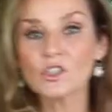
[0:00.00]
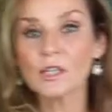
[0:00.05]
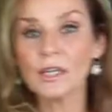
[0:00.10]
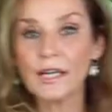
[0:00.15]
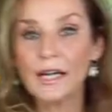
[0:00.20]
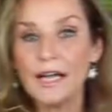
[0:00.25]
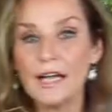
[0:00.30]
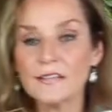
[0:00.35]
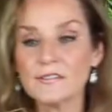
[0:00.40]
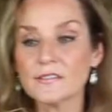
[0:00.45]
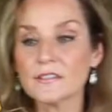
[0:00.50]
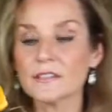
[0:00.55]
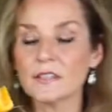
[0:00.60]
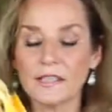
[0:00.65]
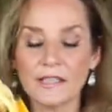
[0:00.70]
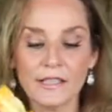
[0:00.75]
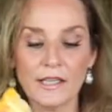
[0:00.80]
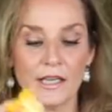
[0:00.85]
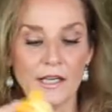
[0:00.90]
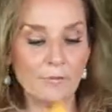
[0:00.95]
less
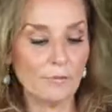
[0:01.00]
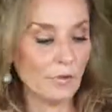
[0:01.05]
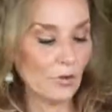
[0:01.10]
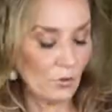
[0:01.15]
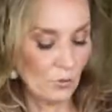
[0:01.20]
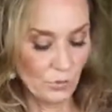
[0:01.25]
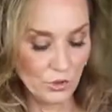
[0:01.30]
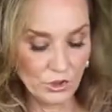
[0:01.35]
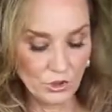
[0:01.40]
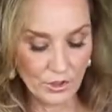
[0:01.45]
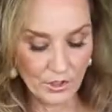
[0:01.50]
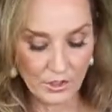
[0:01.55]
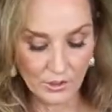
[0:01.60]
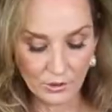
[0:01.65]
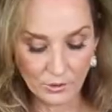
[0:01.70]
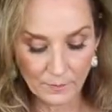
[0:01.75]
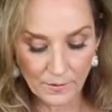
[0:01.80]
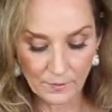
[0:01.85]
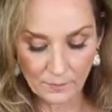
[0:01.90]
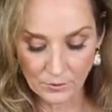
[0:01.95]
cleanup when you cut
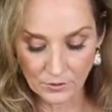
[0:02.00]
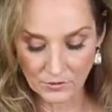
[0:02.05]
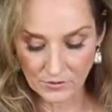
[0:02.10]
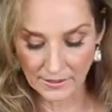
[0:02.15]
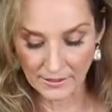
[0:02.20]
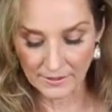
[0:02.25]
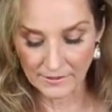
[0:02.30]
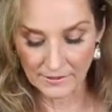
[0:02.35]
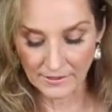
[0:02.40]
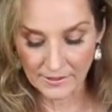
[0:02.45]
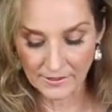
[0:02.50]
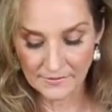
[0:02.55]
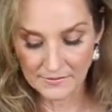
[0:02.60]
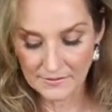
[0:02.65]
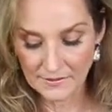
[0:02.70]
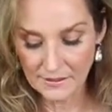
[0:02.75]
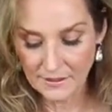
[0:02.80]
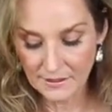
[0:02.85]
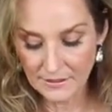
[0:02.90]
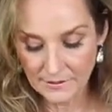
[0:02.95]
your peppers like this.
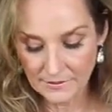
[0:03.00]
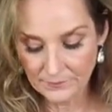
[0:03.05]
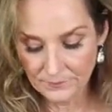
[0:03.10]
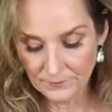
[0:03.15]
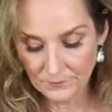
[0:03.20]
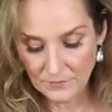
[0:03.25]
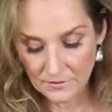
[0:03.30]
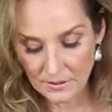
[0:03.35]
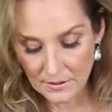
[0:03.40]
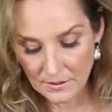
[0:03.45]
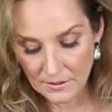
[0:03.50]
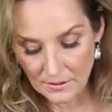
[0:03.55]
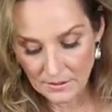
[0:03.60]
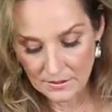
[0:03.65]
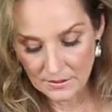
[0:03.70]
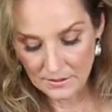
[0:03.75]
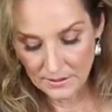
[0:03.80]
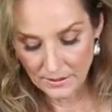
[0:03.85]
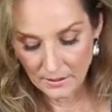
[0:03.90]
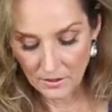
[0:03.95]

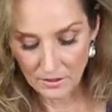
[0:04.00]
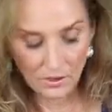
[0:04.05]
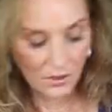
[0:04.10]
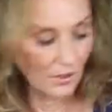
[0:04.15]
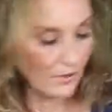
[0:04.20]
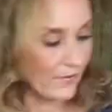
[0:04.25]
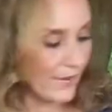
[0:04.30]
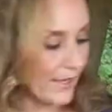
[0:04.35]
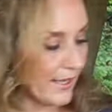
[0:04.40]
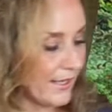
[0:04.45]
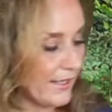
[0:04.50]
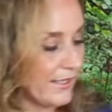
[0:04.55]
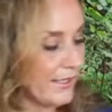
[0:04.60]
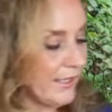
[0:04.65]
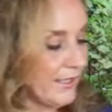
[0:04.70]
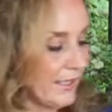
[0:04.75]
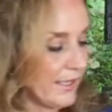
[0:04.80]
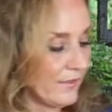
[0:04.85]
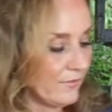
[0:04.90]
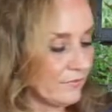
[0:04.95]
Take all of that, any
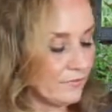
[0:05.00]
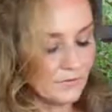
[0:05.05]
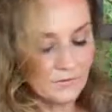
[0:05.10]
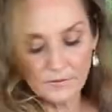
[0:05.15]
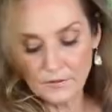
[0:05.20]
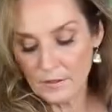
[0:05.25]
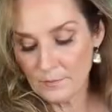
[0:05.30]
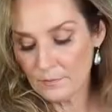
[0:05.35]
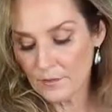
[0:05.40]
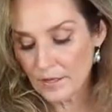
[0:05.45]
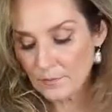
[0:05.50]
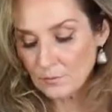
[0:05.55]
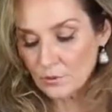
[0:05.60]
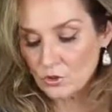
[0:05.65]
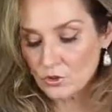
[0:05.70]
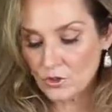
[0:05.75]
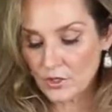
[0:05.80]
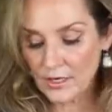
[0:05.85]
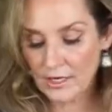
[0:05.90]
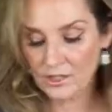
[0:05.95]
kind of pepper
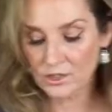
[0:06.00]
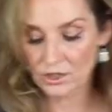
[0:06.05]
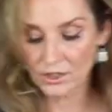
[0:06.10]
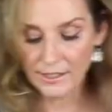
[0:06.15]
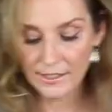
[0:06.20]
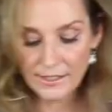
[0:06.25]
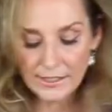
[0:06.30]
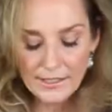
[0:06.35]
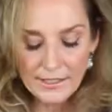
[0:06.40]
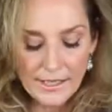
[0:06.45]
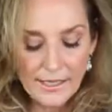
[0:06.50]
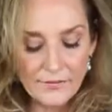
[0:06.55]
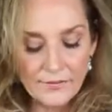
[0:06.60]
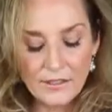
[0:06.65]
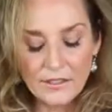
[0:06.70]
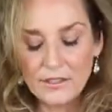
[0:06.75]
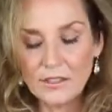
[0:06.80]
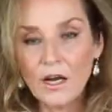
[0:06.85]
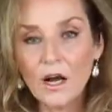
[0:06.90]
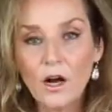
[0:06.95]
trash, and
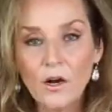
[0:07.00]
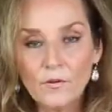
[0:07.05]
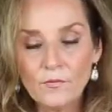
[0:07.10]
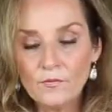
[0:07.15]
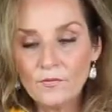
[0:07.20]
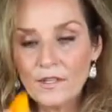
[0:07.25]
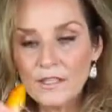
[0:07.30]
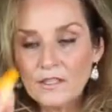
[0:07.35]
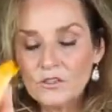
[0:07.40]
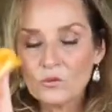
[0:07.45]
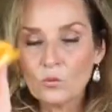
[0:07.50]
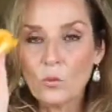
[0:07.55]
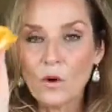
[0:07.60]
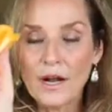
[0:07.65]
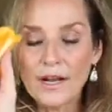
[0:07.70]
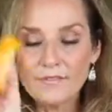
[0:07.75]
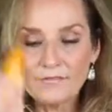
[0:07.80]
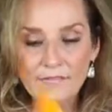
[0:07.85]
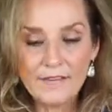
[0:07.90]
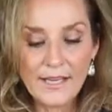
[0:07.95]
then these
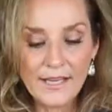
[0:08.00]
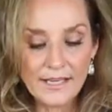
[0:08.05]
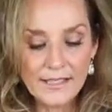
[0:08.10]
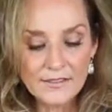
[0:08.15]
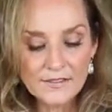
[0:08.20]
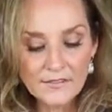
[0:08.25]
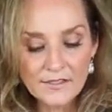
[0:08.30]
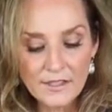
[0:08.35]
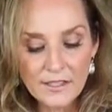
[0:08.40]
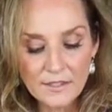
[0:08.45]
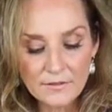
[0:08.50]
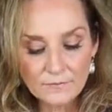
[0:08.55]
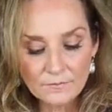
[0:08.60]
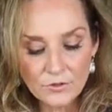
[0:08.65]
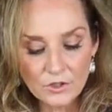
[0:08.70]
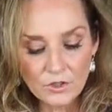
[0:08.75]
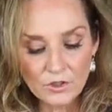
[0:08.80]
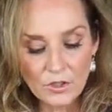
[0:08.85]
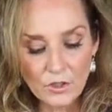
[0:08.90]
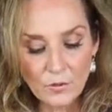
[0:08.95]
white veins in it,
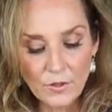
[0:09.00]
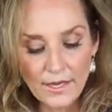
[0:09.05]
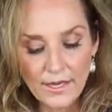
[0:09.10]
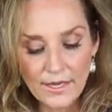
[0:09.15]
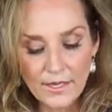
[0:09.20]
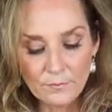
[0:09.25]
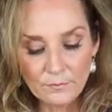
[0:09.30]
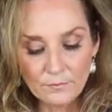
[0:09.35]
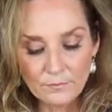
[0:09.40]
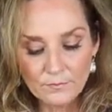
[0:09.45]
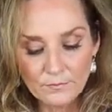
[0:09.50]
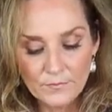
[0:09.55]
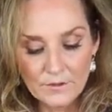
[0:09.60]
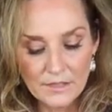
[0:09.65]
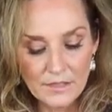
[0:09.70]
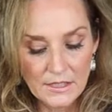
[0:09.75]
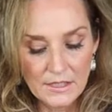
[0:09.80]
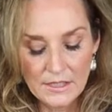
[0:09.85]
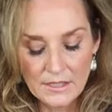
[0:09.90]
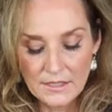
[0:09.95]
just go ahead and
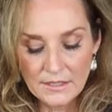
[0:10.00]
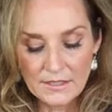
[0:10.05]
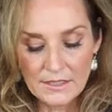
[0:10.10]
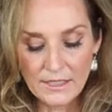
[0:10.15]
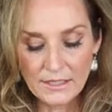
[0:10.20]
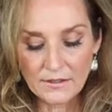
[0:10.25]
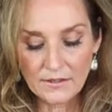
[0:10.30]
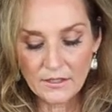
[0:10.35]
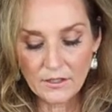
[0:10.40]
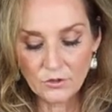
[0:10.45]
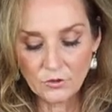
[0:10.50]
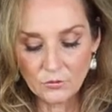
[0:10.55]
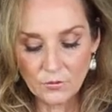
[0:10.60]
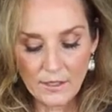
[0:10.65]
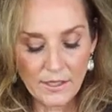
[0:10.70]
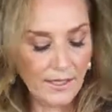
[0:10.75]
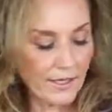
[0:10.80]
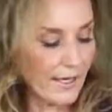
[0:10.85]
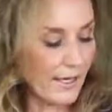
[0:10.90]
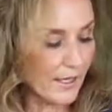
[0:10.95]
take those
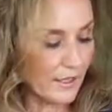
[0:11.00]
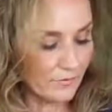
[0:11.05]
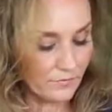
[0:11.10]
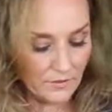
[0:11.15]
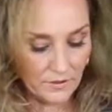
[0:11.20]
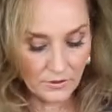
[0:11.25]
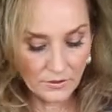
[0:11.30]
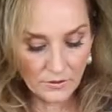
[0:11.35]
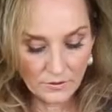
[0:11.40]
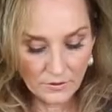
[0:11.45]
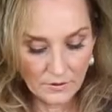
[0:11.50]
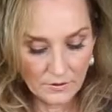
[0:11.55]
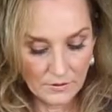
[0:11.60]
right out of here.